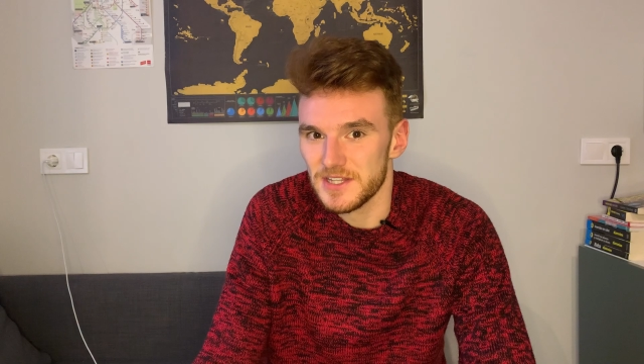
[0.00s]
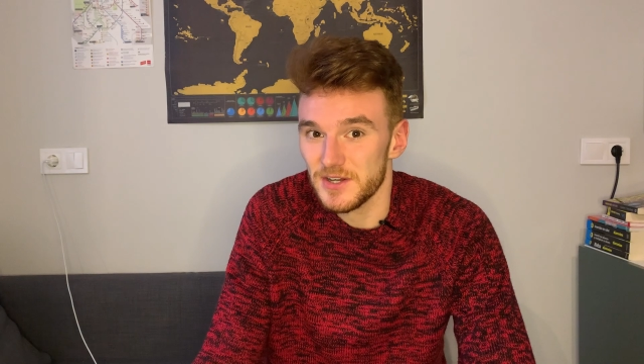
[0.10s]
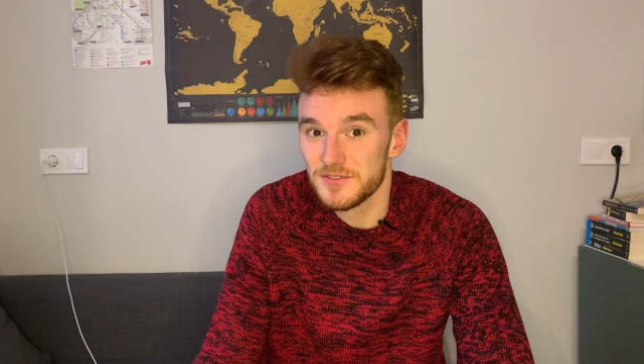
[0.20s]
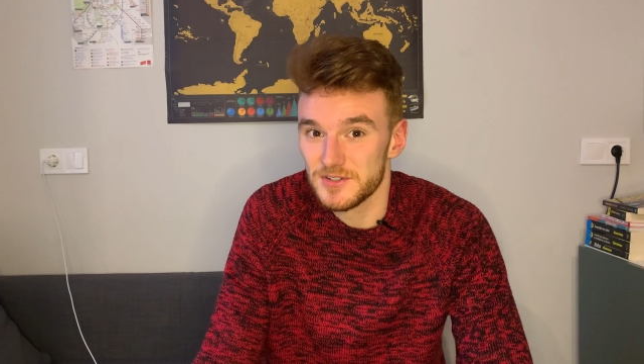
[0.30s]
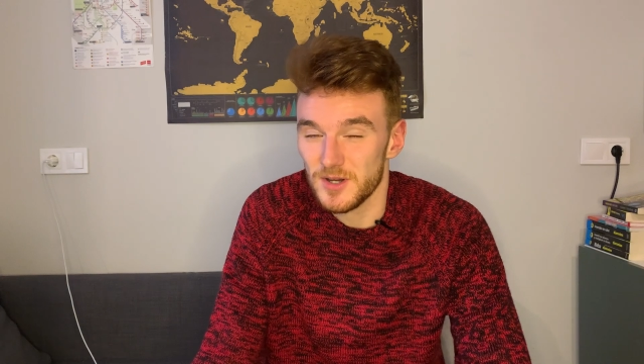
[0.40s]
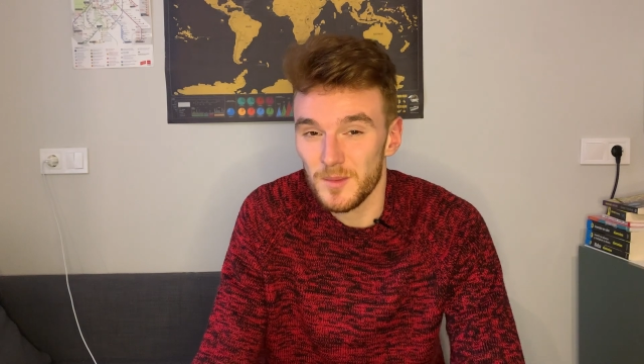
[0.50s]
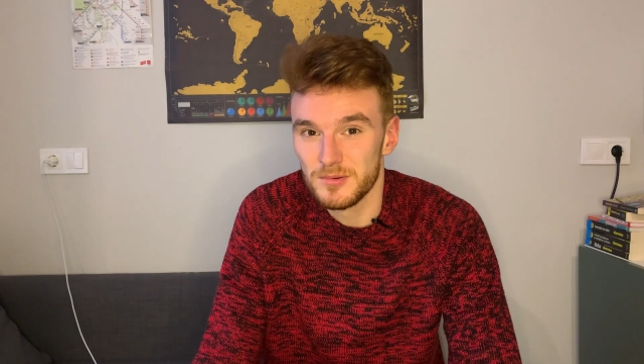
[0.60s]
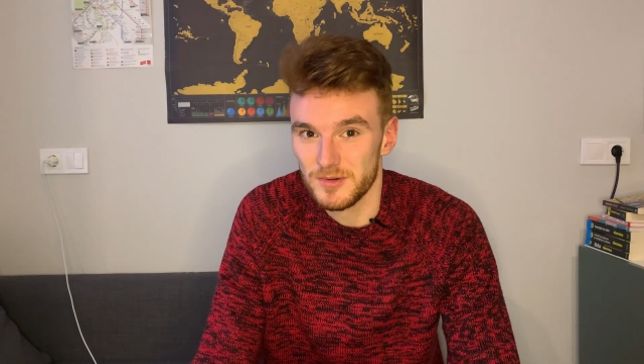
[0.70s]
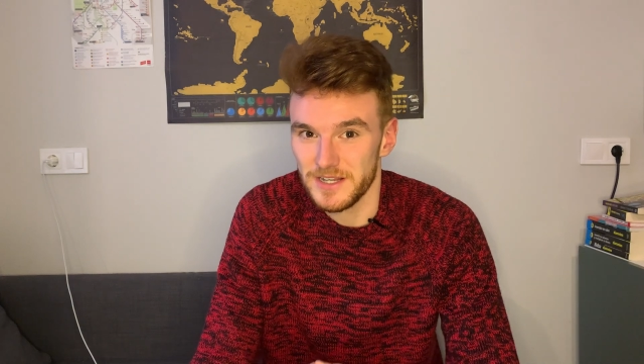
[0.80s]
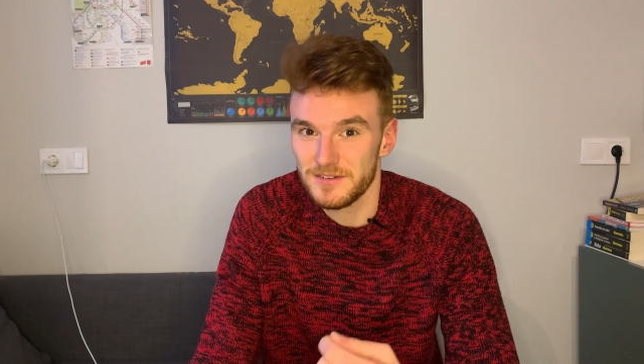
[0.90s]
they often
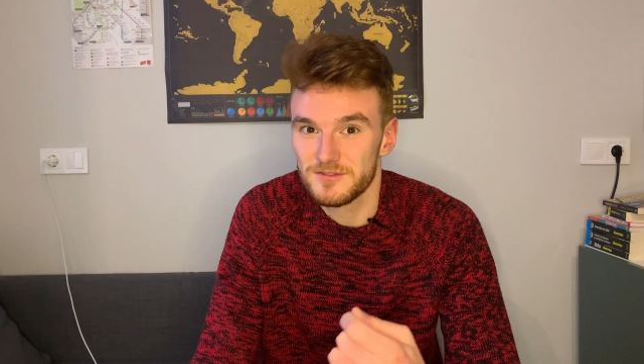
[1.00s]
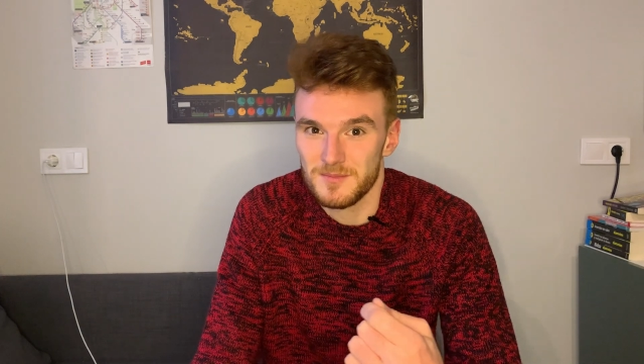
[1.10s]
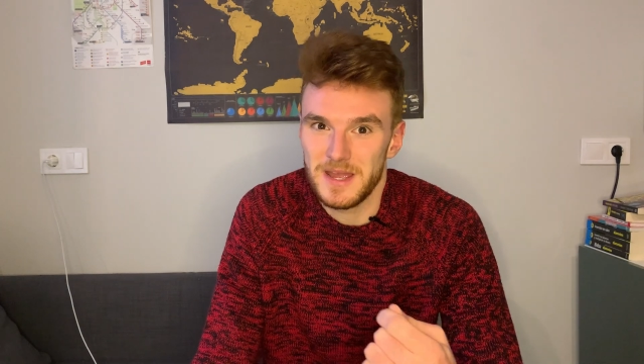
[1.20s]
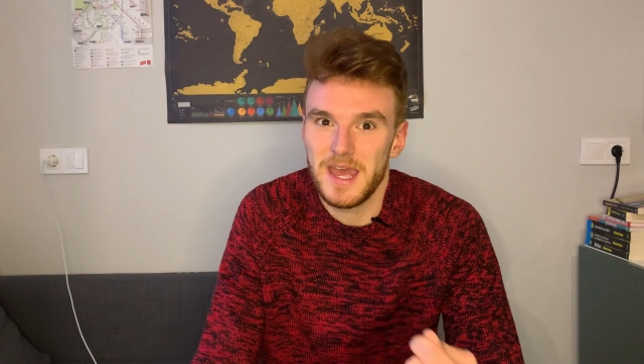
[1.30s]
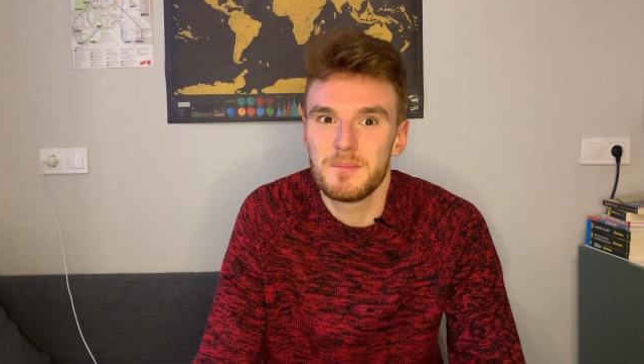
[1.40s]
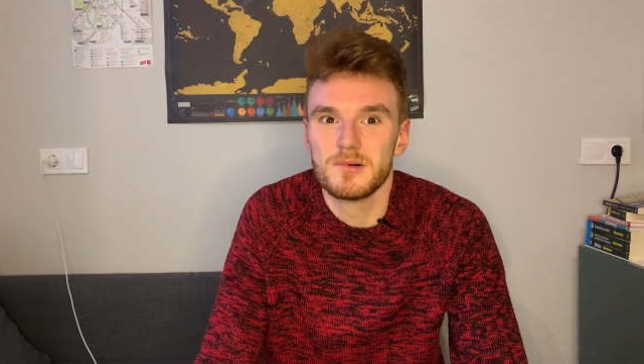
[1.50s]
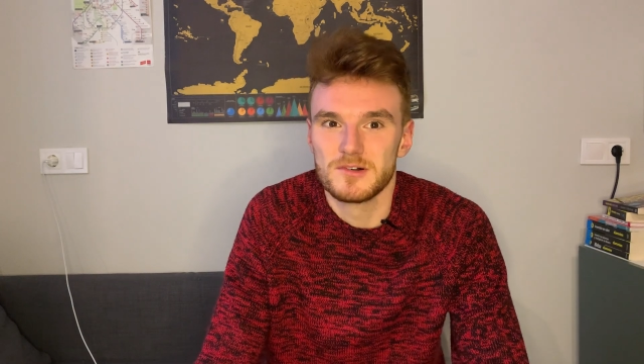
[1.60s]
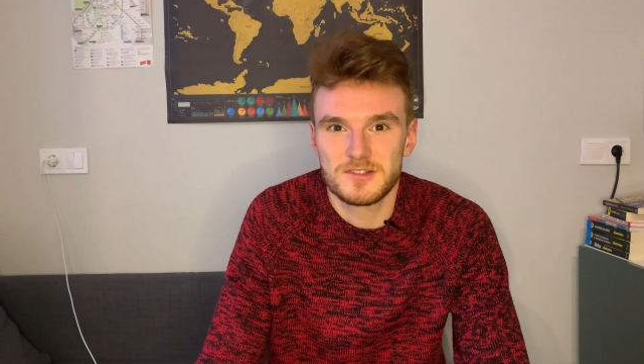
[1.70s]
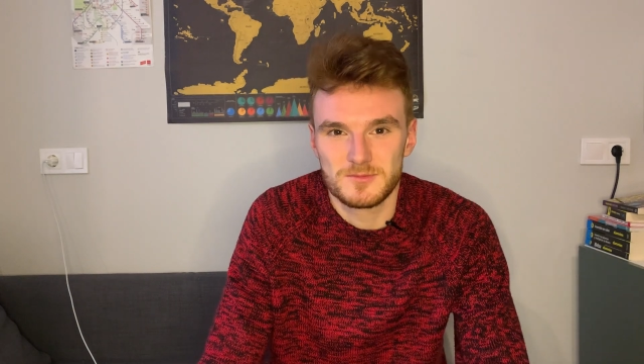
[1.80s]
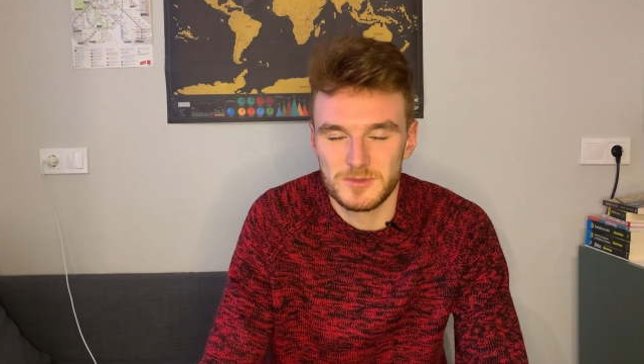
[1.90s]
operate from
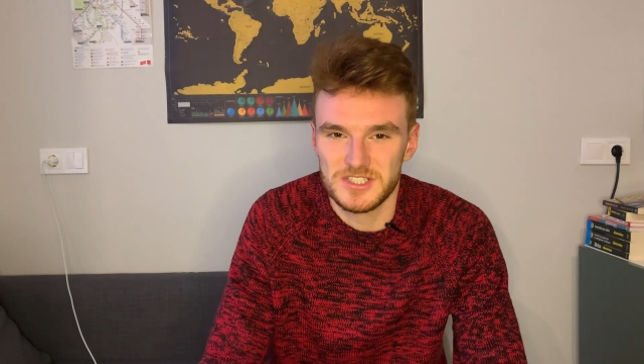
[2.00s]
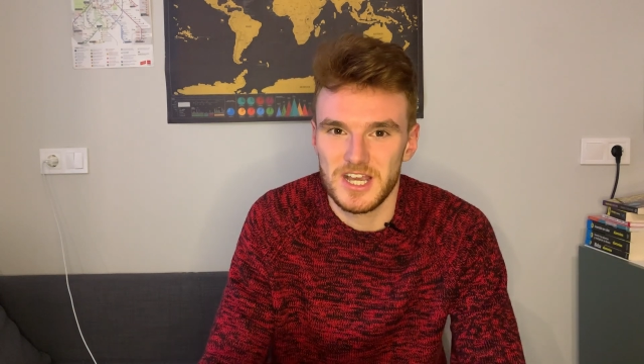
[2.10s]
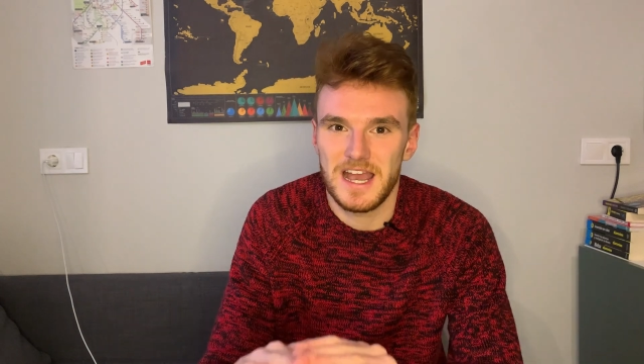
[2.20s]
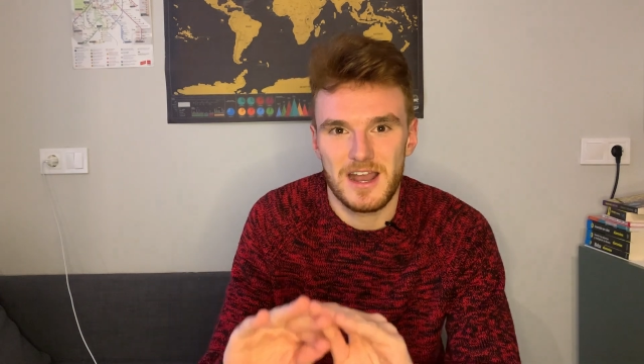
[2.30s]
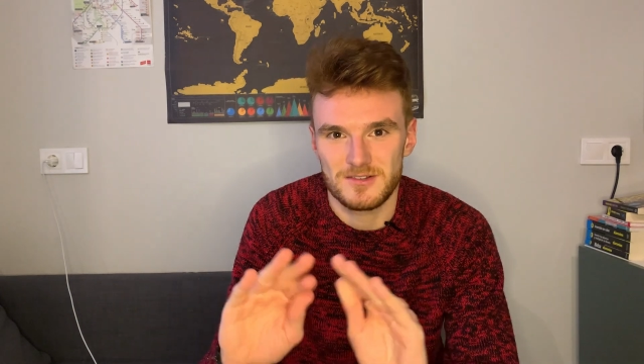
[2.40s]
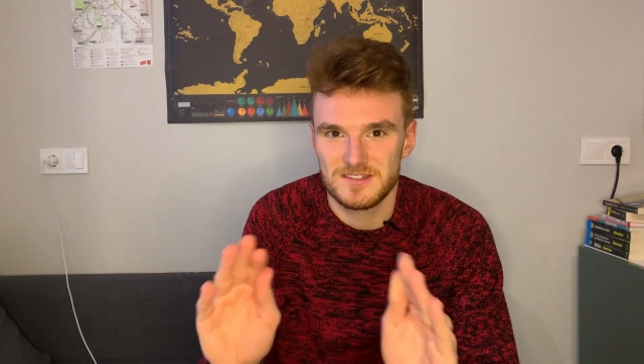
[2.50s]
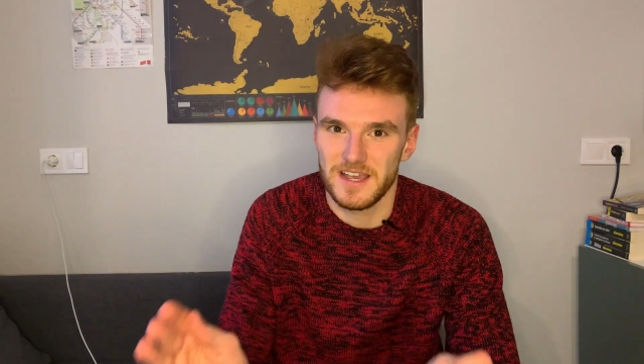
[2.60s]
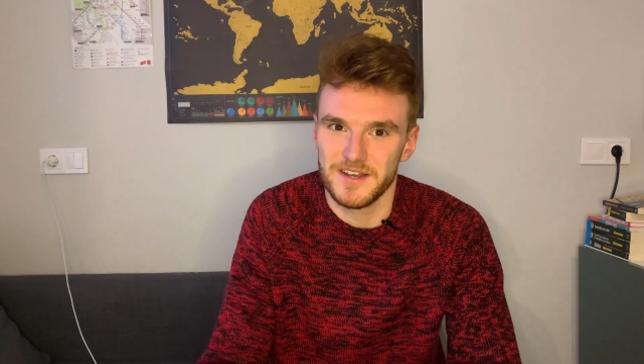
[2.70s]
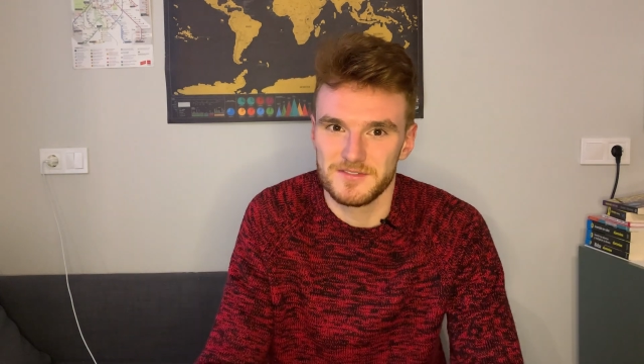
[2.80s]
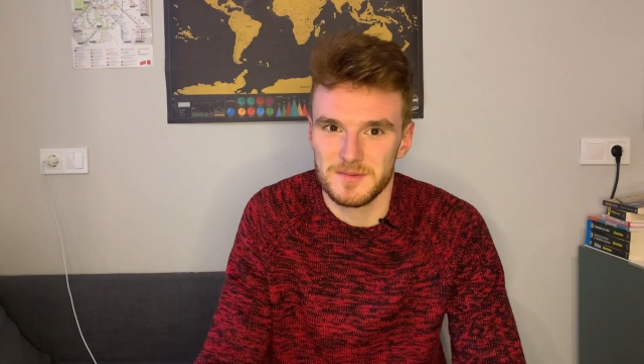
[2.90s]
airports which are
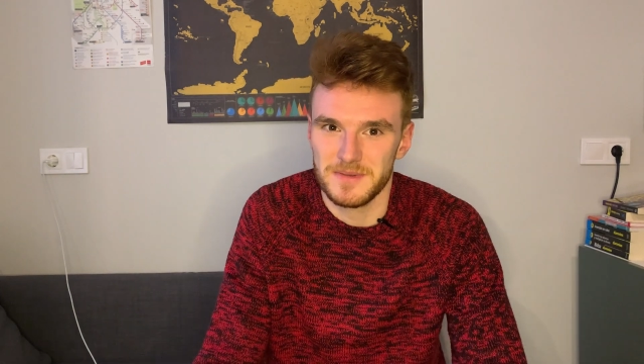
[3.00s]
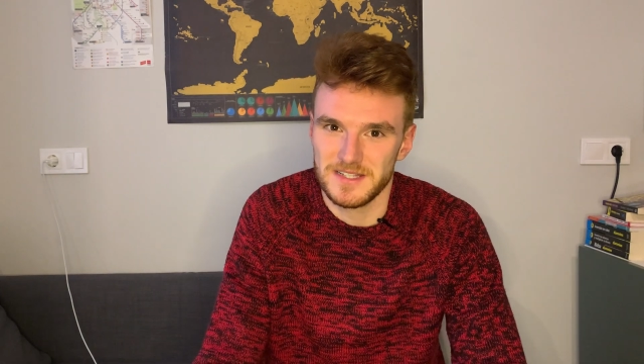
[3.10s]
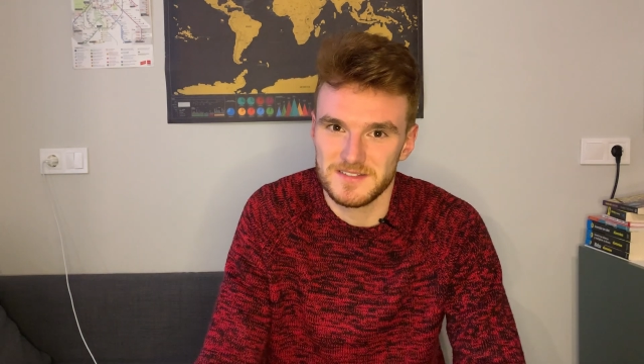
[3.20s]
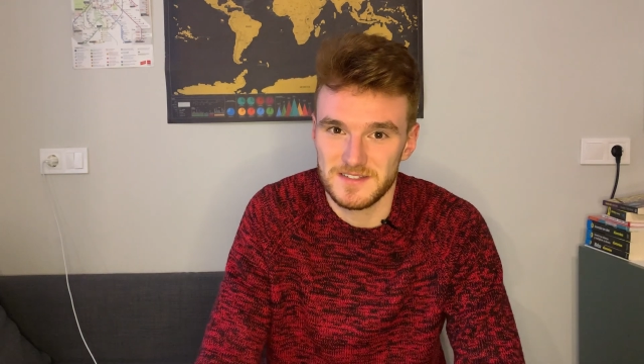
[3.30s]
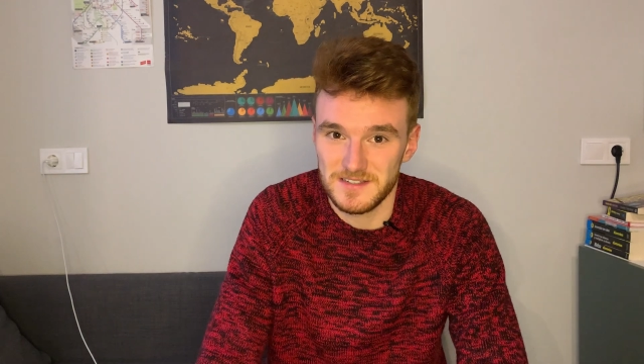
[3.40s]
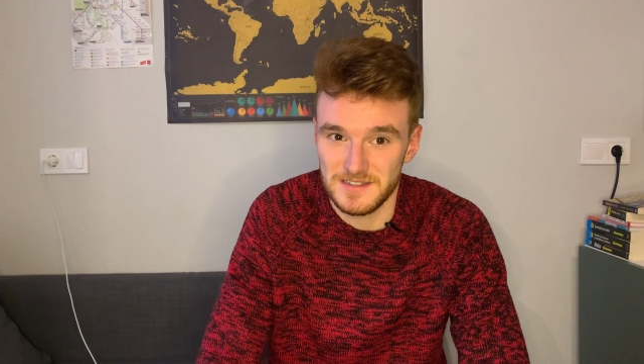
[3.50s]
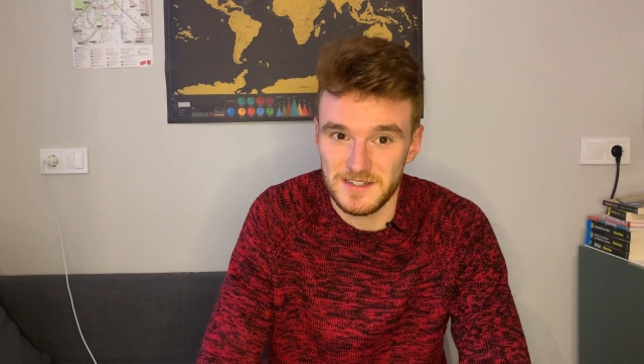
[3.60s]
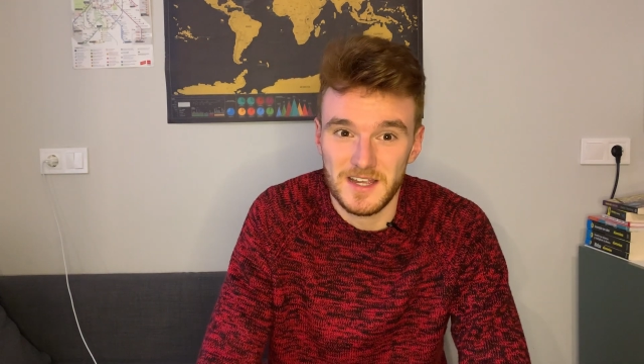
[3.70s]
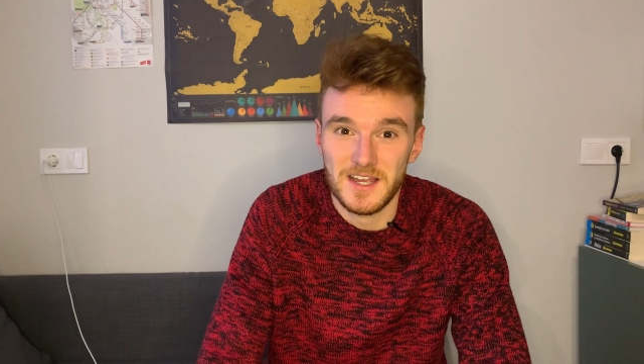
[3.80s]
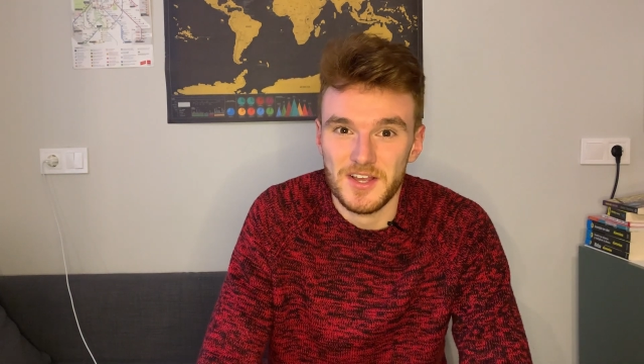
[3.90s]
outside of the main city,